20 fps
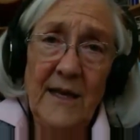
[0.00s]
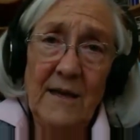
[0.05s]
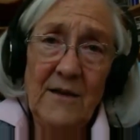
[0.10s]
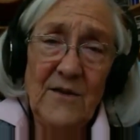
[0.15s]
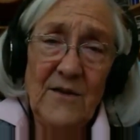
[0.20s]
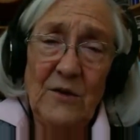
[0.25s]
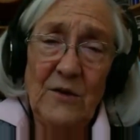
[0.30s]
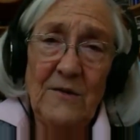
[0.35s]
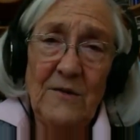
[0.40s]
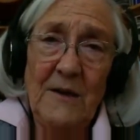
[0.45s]
You
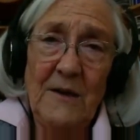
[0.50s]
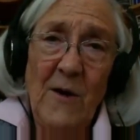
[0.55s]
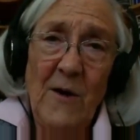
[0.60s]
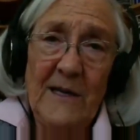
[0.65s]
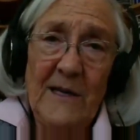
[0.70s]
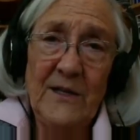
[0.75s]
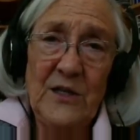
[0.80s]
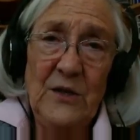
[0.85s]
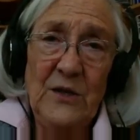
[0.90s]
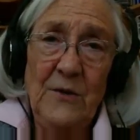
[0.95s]
certainly want to
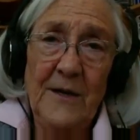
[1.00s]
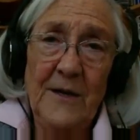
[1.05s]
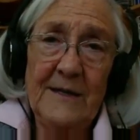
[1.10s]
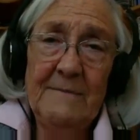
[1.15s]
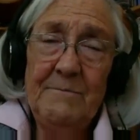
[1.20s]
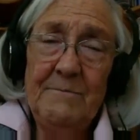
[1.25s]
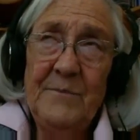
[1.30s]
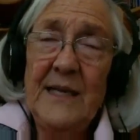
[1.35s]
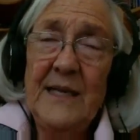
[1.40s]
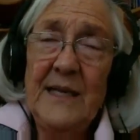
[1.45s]
do it.
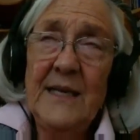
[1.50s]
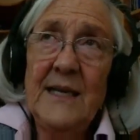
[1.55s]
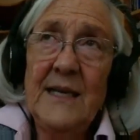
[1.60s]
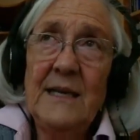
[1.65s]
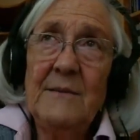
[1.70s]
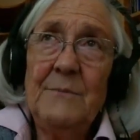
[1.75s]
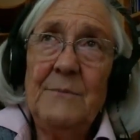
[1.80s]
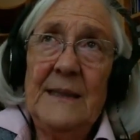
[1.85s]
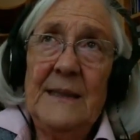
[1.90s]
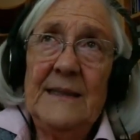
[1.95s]

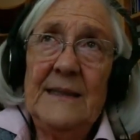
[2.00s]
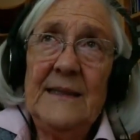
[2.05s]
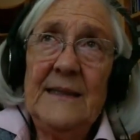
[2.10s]
But